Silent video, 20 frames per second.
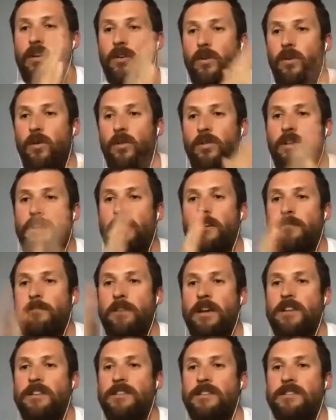all their
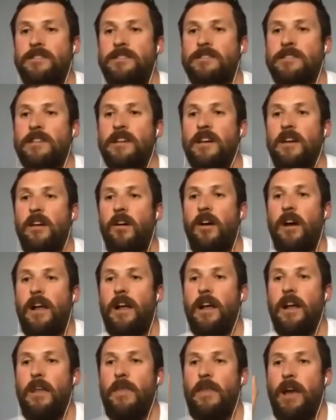opinions, all
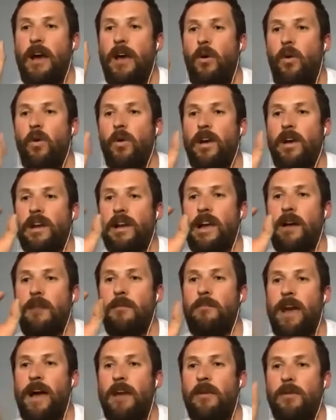right, they are all going to
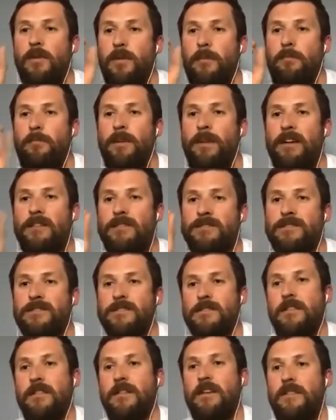come back with a balanced
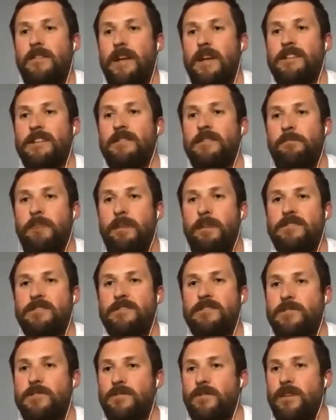diet. Yeah. That is a
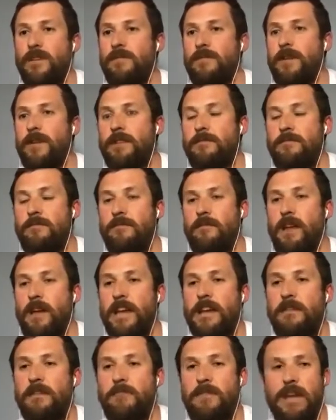balance between
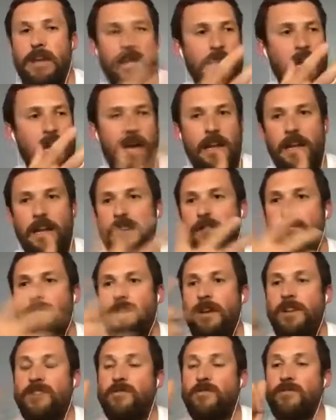eating meat and eating
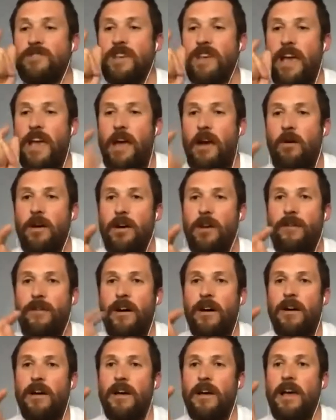vegetables. However,
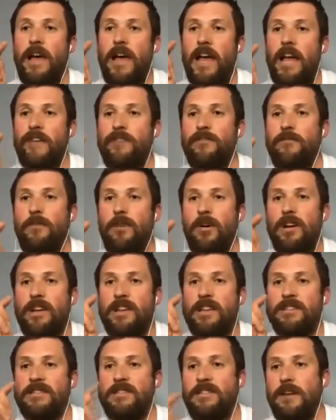
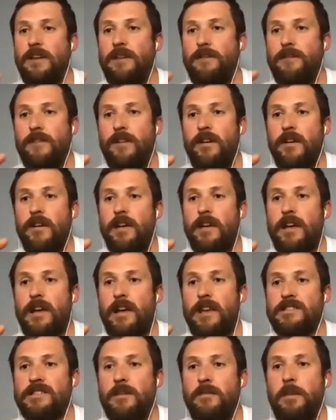everybody is different,
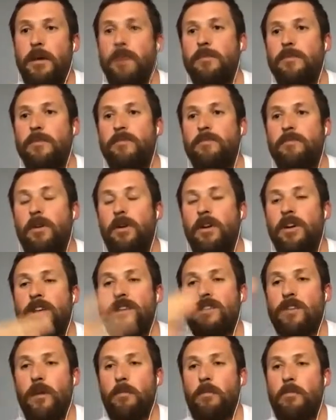okay? Some people's
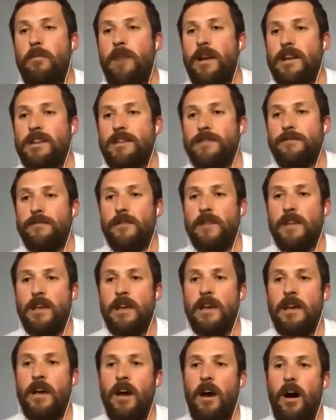bodies operate
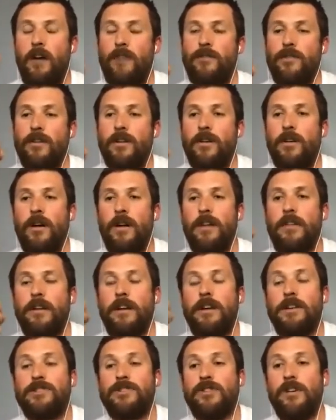differently. I've got a guy that
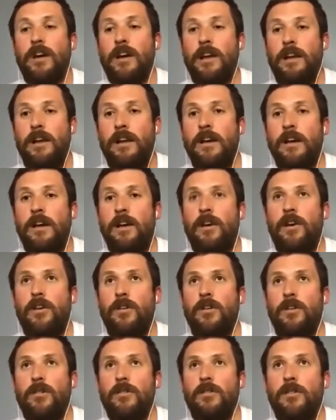I train
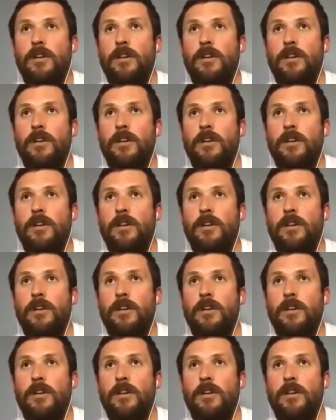who